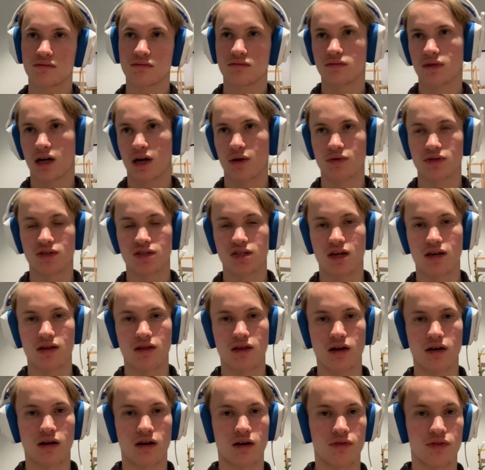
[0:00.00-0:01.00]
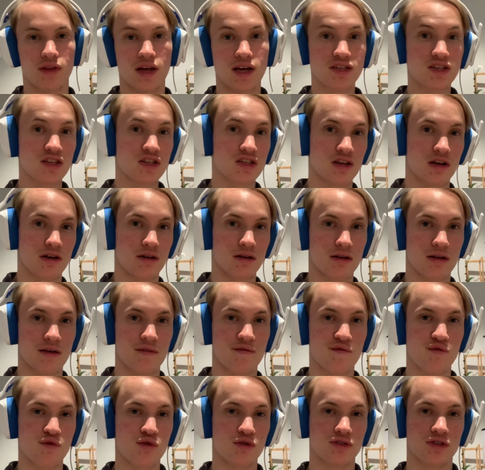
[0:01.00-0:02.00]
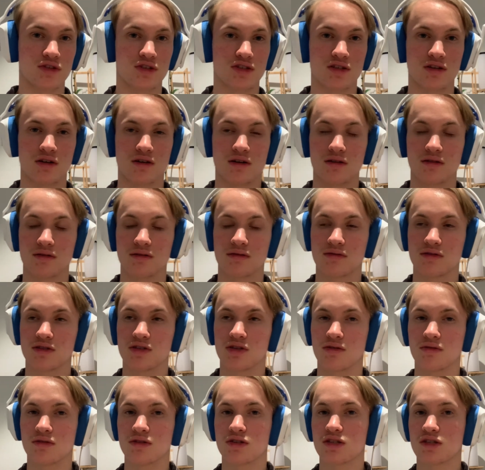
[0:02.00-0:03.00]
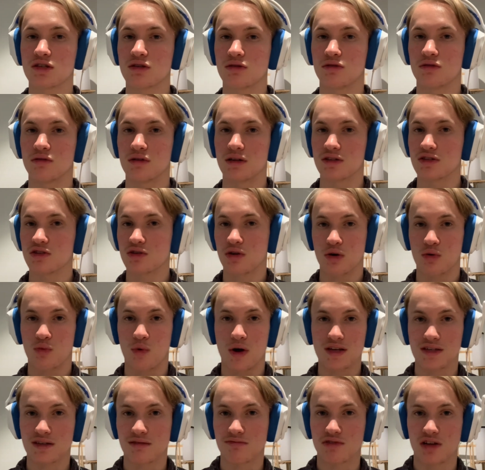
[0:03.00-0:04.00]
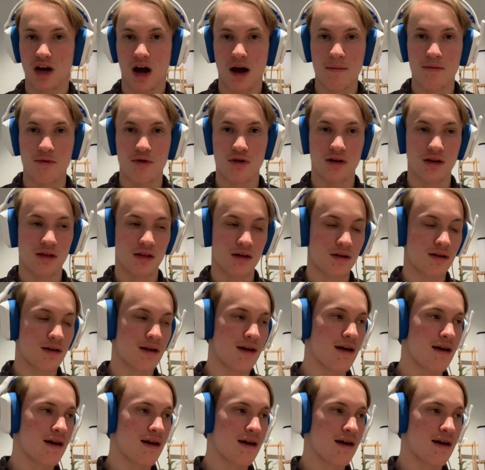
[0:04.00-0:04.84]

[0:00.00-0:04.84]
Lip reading: I would say they are necessary for it to start. So it's not a waste of time or anything.